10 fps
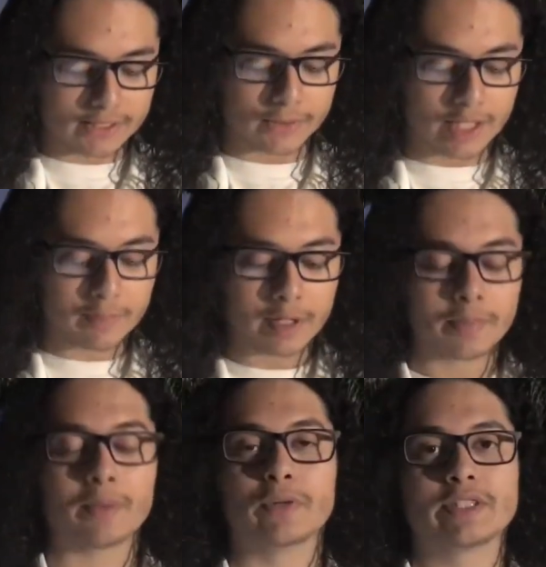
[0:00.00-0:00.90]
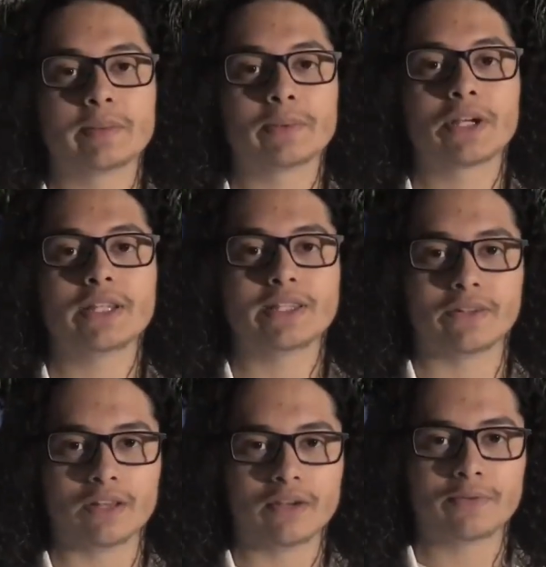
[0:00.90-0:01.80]
to keep up and reciprocate
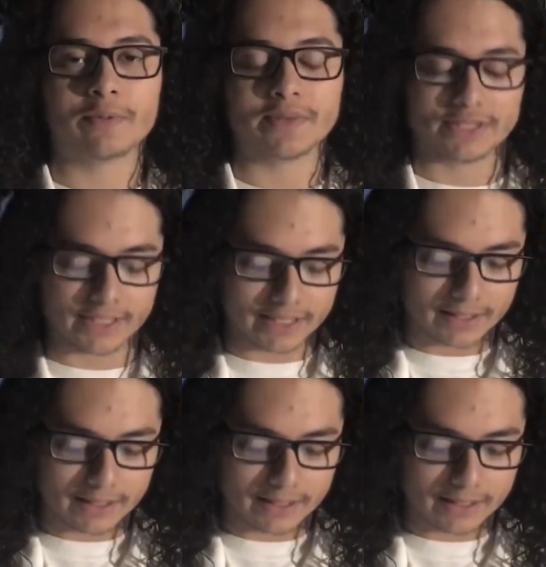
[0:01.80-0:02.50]
their love for music.